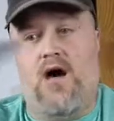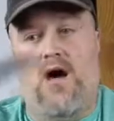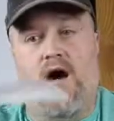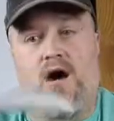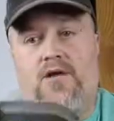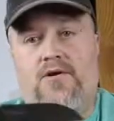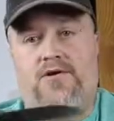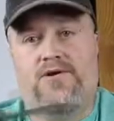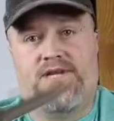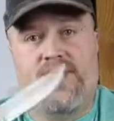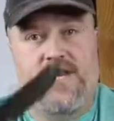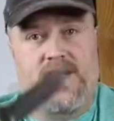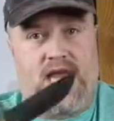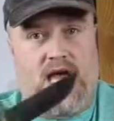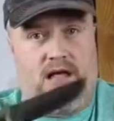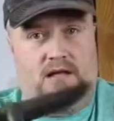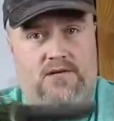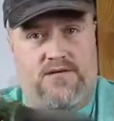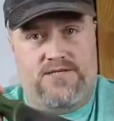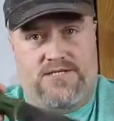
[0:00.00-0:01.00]
Under
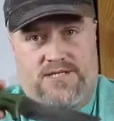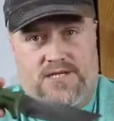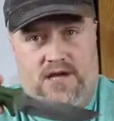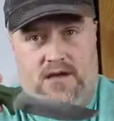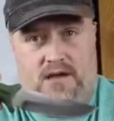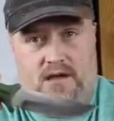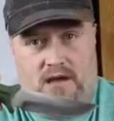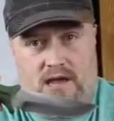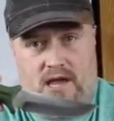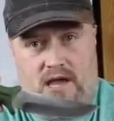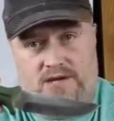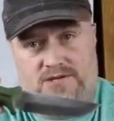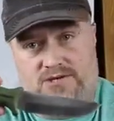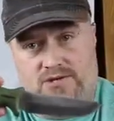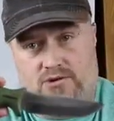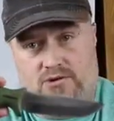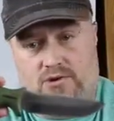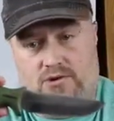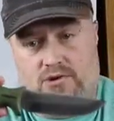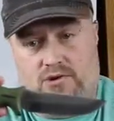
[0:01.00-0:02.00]
$10 at
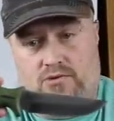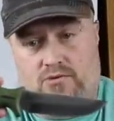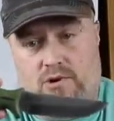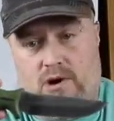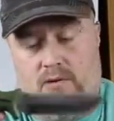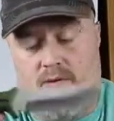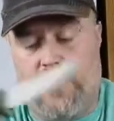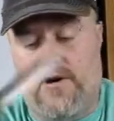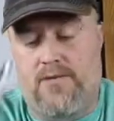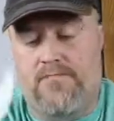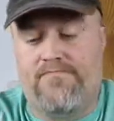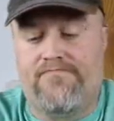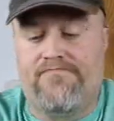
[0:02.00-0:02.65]
your local Walmart.